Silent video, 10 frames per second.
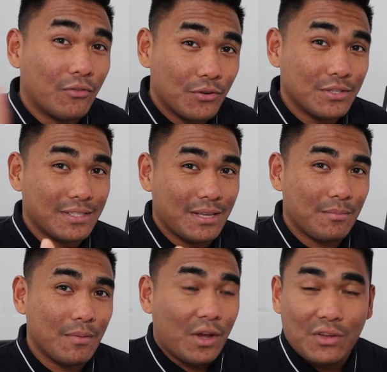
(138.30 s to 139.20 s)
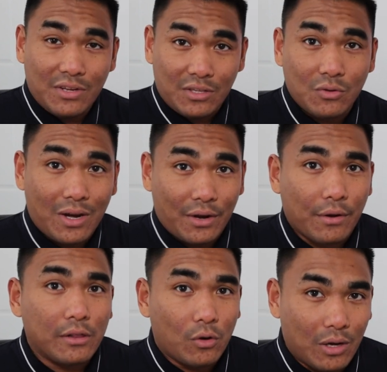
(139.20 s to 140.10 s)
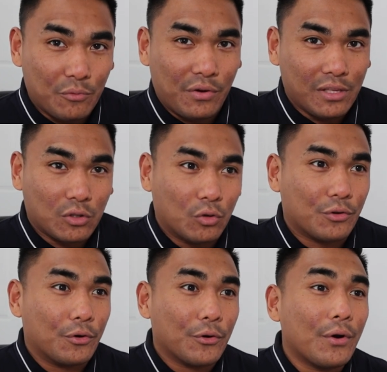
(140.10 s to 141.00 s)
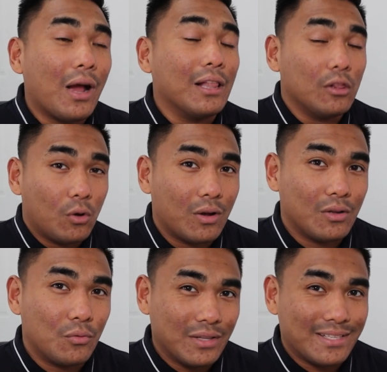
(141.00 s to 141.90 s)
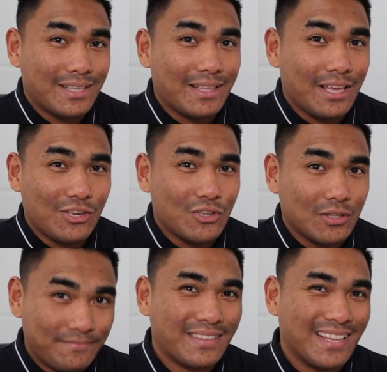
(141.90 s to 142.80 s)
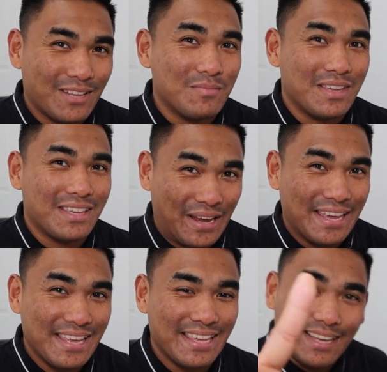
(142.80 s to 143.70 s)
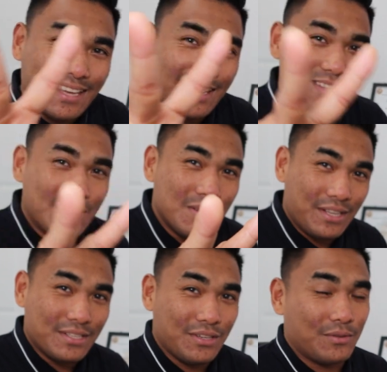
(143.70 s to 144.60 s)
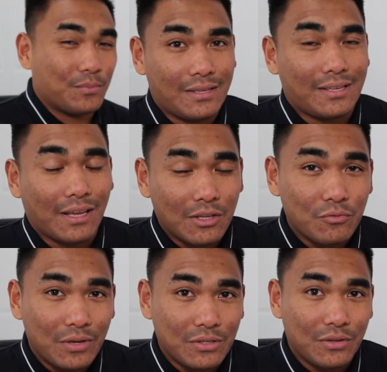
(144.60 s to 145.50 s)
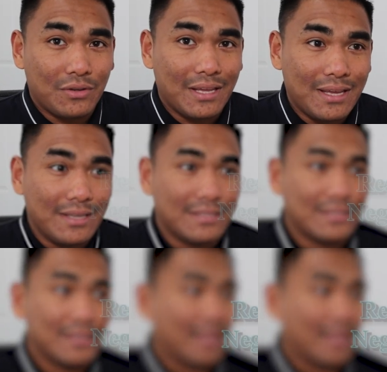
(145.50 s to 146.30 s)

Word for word: first tip why you need to hire a local realtor or a local real estate agent like me. Okay, second reason. The second reason is,